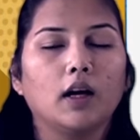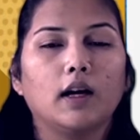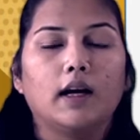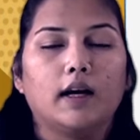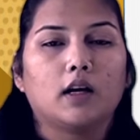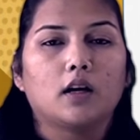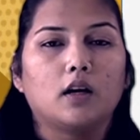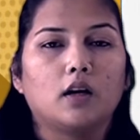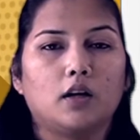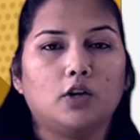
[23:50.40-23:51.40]
Like
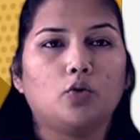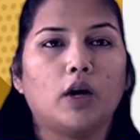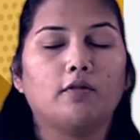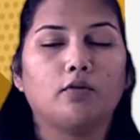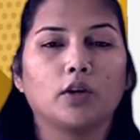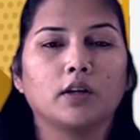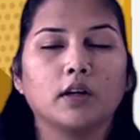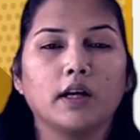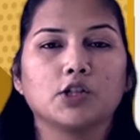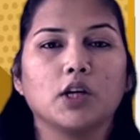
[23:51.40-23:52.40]
you have
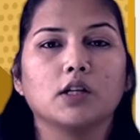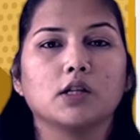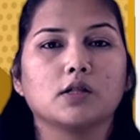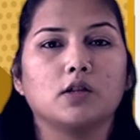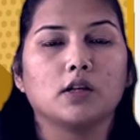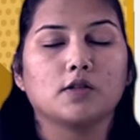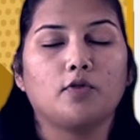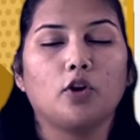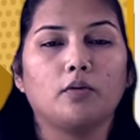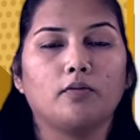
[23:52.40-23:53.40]
water, it changes its
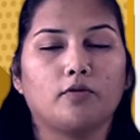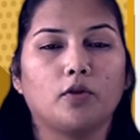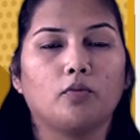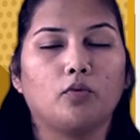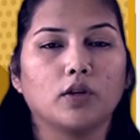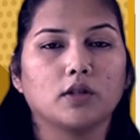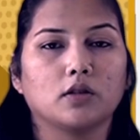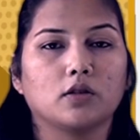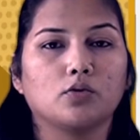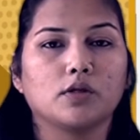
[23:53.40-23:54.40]
form from
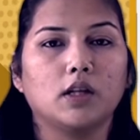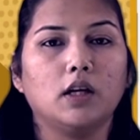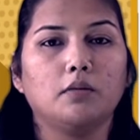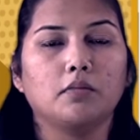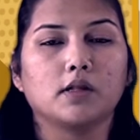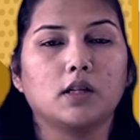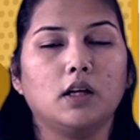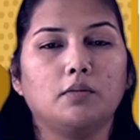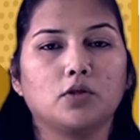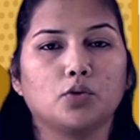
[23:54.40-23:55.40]
water to steam,
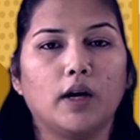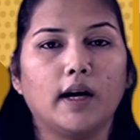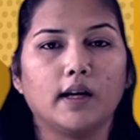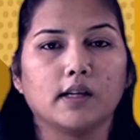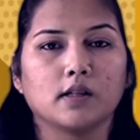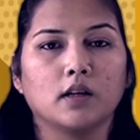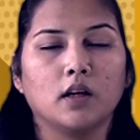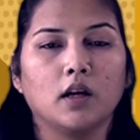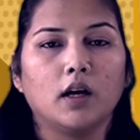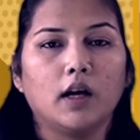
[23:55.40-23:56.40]
steam to ice.
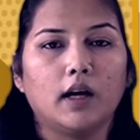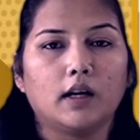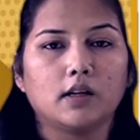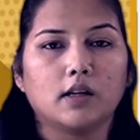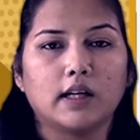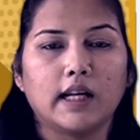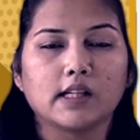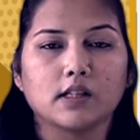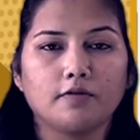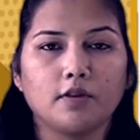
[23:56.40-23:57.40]
It
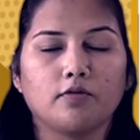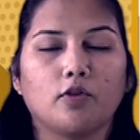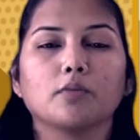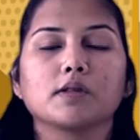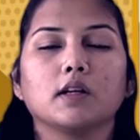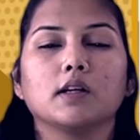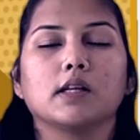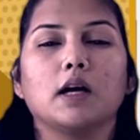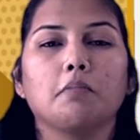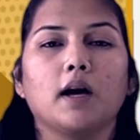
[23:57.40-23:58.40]
takes different forms. In the
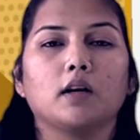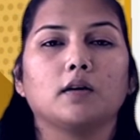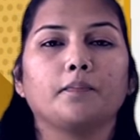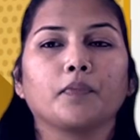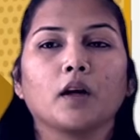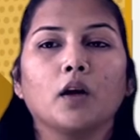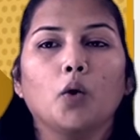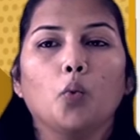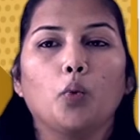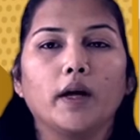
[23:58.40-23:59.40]
same manner,
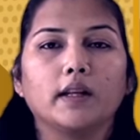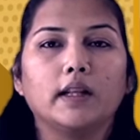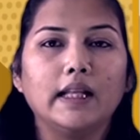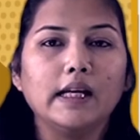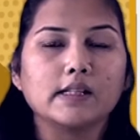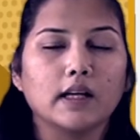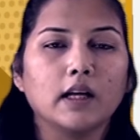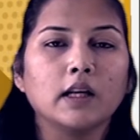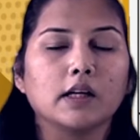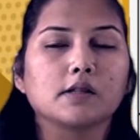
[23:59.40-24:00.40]
when these
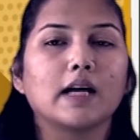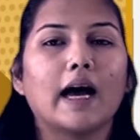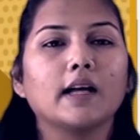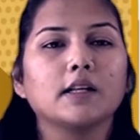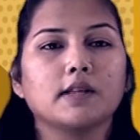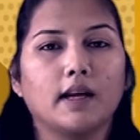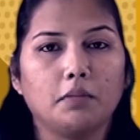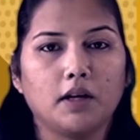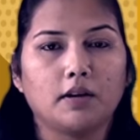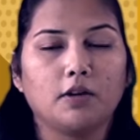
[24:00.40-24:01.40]
igneous and the
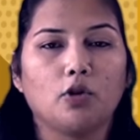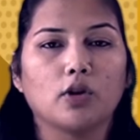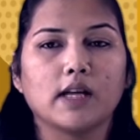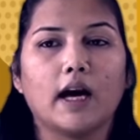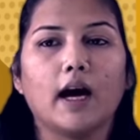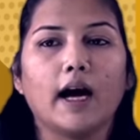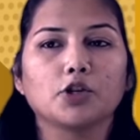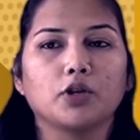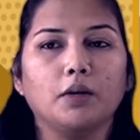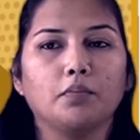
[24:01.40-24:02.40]
sedimentary rocks are
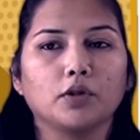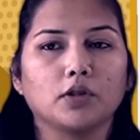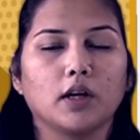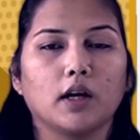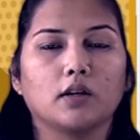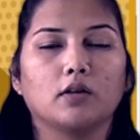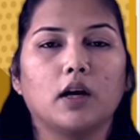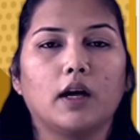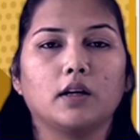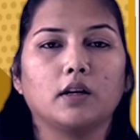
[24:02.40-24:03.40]
actually put together
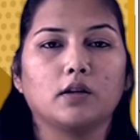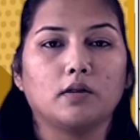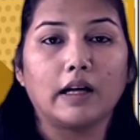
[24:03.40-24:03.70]
under